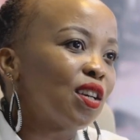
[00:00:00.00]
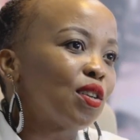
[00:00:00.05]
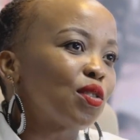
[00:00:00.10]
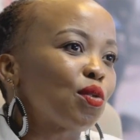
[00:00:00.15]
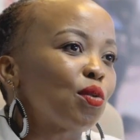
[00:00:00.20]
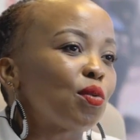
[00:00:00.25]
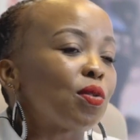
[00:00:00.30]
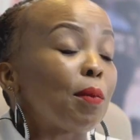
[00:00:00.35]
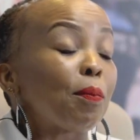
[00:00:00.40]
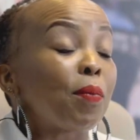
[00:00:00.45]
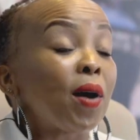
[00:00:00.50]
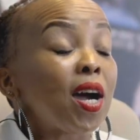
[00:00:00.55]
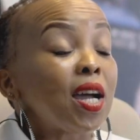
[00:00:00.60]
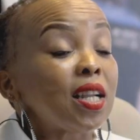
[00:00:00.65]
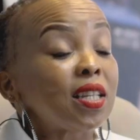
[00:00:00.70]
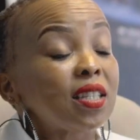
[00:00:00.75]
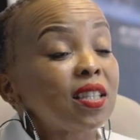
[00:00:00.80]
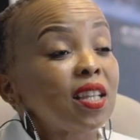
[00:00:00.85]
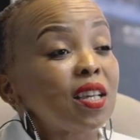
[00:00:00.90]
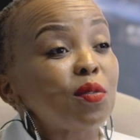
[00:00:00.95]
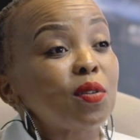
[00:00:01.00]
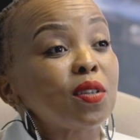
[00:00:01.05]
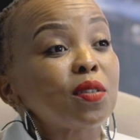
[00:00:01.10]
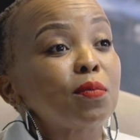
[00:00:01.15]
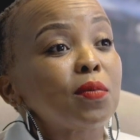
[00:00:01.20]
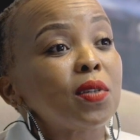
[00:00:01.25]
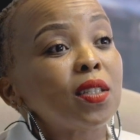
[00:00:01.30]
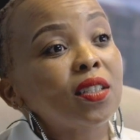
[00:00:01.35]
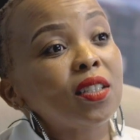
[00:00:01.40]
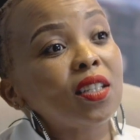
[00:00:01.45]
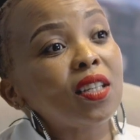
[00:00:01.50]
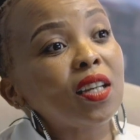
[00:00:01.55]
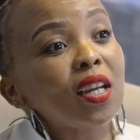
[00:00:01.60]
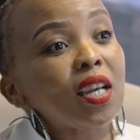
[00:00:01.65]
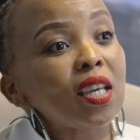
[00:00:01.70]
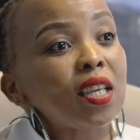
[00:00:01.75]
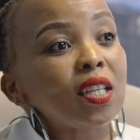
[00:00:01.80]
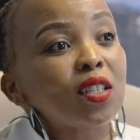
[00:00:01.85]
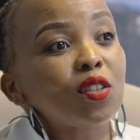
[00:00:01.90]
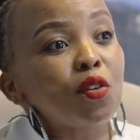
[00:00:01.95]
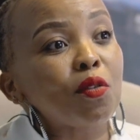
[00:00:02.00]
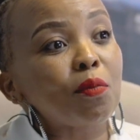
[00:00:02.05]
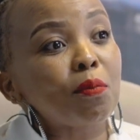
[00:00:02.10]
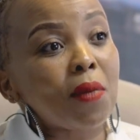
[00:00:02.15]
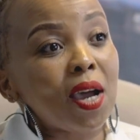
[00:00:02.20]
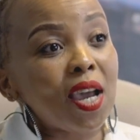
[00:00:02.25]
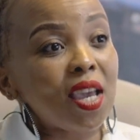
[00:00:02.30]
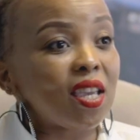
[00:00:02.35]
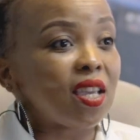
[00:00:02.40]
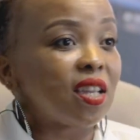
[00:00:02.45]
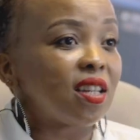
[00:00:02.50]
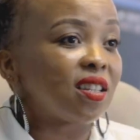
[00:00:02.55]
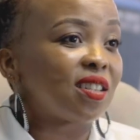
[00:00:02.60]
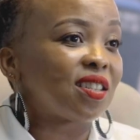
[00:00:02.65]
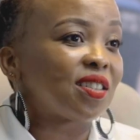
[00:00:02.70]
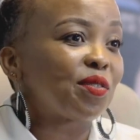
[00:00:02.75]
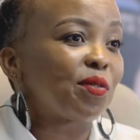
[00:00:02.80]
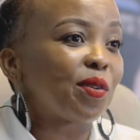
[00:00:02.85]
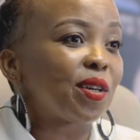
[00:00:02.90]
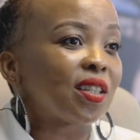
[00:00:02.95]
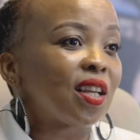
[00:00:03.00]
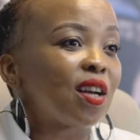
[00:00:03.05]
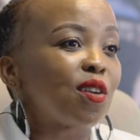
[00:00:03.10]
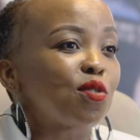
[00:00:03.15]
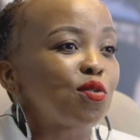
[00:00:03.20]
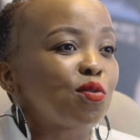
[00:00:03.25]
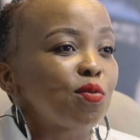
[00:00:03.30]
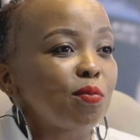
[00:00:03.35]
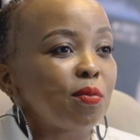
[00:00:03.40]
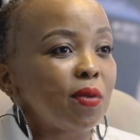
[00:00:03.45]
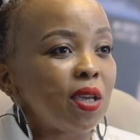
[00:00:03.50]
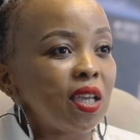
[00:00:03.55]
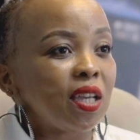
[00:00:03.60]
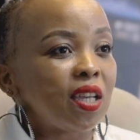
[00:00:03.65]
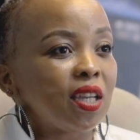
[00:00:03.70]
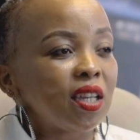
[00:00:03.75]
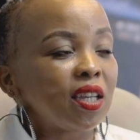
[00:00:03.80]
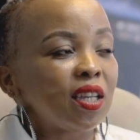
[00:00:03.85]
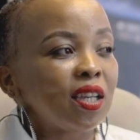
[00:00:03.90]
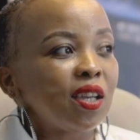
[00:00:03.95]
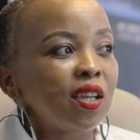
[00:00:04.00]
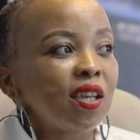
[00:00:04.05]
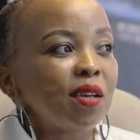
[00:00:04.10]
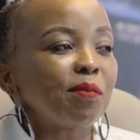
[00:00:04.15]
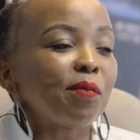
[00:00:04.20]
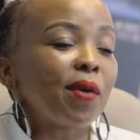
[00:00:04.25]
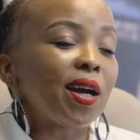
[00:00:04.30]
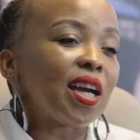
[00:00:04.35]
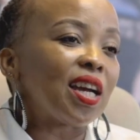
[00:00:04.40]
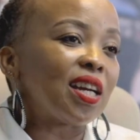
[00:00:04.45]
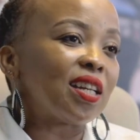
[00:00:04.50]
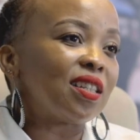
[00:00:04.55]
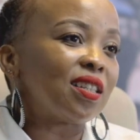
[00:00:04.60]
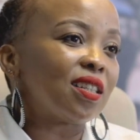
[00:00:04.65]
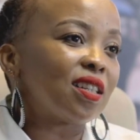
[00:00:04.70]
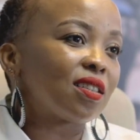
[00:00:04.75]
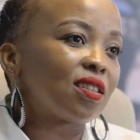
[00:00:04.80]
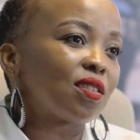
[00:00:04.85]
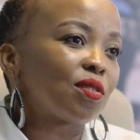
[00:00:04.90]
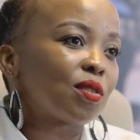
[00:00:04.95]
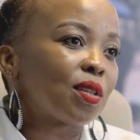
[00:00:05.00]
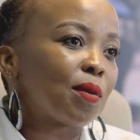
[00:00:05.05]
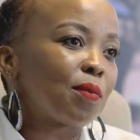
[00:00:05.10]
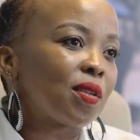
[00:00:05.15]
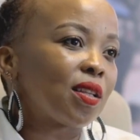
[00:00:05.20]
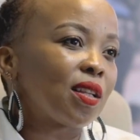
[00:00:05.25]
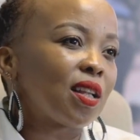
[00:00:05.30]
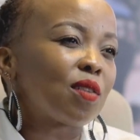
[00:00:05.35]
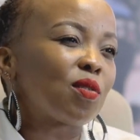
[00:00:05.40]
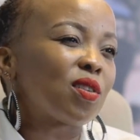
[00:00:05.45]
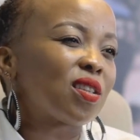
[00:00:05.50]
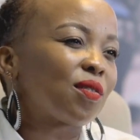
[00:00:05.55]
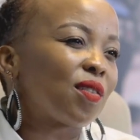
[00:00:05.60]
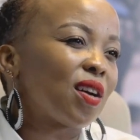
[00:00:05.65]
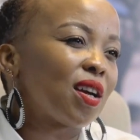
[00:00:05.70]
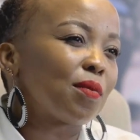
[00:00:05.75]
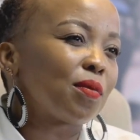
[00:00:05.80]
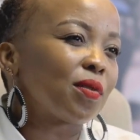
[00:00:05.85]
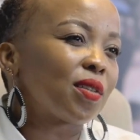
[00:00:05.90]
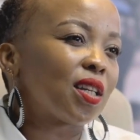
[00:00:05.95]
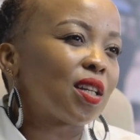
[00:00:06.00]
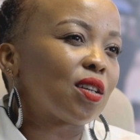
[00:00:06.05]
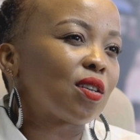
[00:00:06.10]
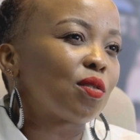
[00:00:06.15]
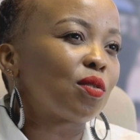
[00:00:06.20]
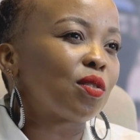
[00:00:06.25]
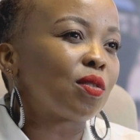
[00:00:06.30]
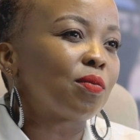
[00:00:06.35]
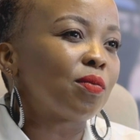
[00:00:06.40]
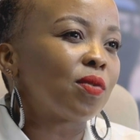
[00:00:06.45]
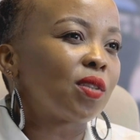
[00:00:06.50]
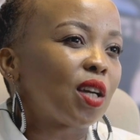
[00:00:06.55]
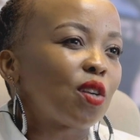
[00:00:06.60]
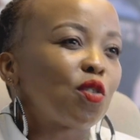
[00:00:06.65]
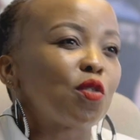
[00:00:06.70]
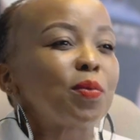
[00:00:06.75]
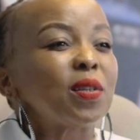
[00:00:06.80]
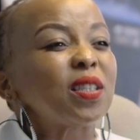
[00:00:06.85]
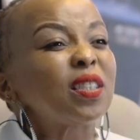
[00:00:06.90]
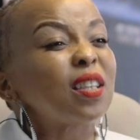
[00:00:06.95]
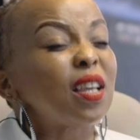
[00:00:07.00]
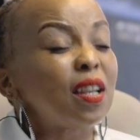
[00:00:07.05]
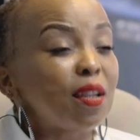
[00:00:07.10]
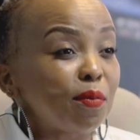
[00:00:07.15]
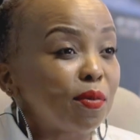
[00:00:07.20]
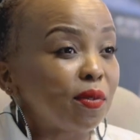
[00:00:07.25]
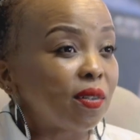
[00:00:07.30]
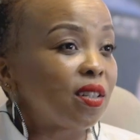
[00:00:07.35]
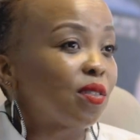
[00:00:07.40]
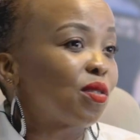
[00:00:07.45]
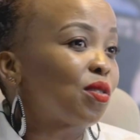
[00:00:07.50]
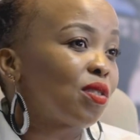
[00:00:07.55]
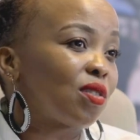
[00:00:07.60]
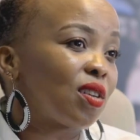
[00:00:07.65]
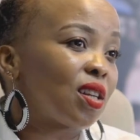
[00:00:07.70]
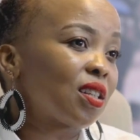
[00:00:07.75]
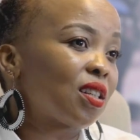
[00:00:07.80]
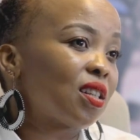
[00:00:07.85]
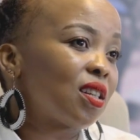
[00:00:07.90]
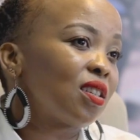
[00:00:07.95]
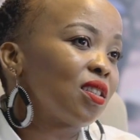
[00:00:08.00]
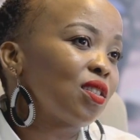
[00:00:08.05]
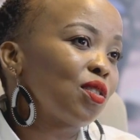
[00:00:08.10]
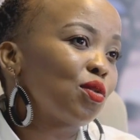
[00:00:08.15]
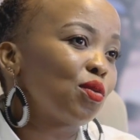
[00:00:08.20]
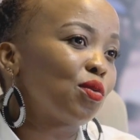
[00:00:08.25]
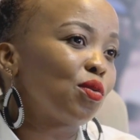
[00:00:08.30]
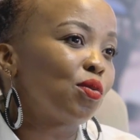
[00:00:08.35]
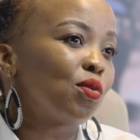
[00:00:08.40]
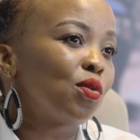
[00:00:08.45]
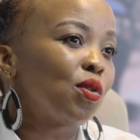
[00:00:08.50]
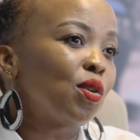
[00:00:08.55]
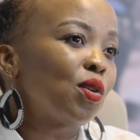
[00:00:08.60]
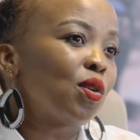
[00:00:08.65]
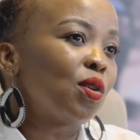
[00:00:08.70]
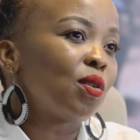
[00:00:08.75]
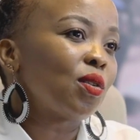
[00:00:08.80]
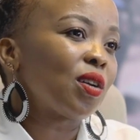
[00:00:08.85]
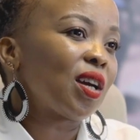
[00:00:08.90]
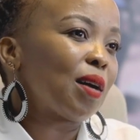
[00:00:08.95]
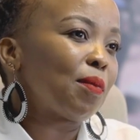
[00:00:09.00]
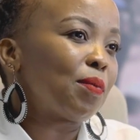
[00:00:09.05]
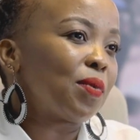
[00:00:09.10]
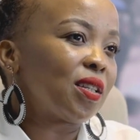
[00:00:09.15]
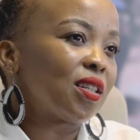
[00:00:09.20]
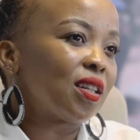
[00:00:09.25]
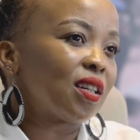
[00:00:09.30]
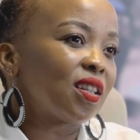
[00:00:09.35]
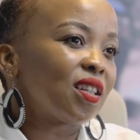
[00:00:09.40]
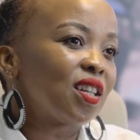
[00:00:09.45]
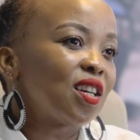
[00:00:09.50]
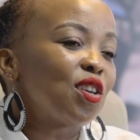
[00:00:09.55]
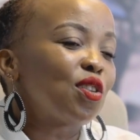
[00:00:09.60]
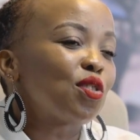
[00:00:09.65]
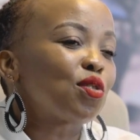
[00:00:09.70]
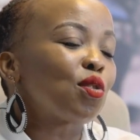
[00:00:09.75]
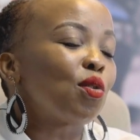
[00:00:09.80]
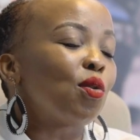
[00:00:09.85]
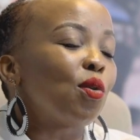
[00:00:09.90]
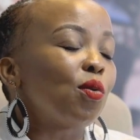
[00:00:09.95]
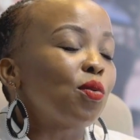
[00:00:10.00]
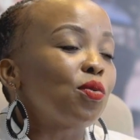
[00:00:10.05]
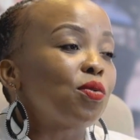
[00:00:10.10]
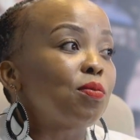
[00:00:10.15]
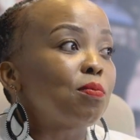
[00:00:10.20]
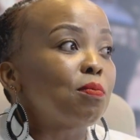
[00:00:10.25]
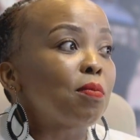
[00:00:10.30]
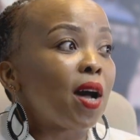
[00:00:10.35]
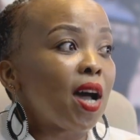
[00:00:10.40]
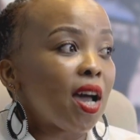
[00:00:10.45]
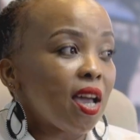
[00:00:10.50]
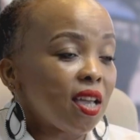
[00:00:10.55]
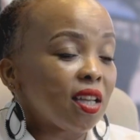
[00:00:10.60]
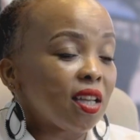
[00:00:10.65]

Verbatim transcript: So the part that was missing, I guess, on my end was how to make my ideas into something that was viable, that I could that could be sellable and could translate to capital. So my